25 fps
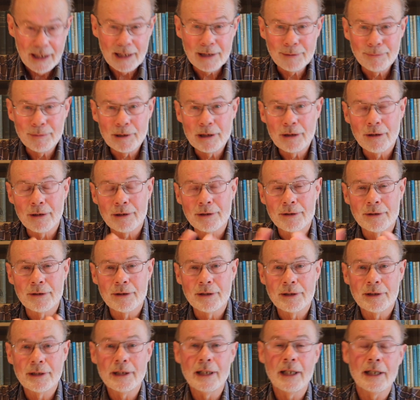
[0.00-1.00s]
is because
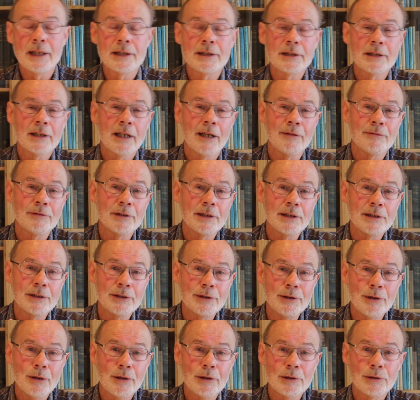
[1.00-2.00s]
the sea ice cover is
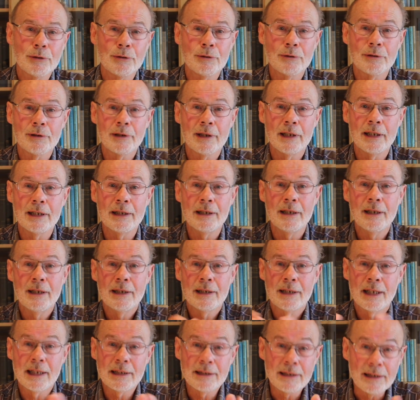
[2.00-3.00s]
not only
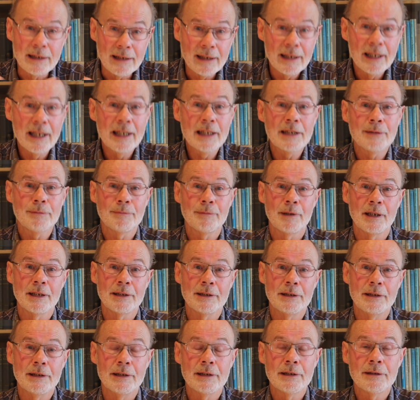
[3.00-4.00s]
getting less by
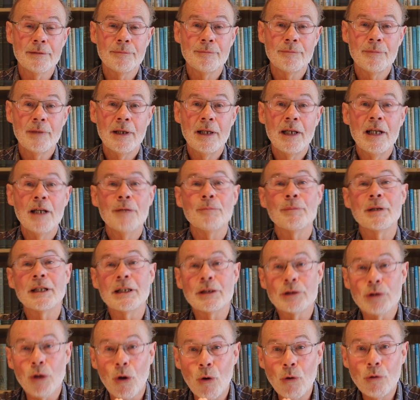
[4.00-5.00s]
year, but
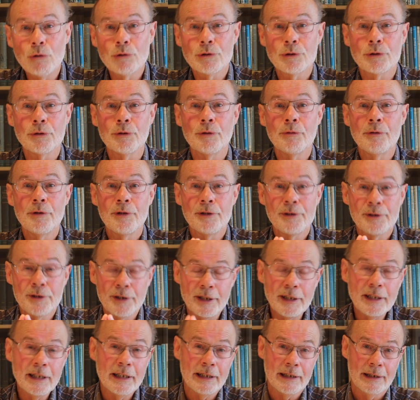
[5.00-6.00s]
it's also
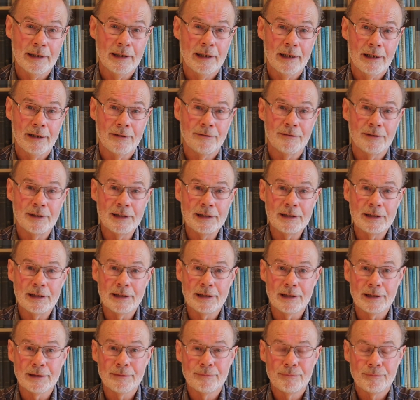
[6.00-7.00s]
thinning every
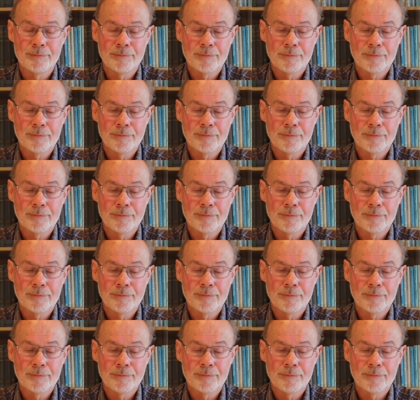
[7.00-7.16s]
year.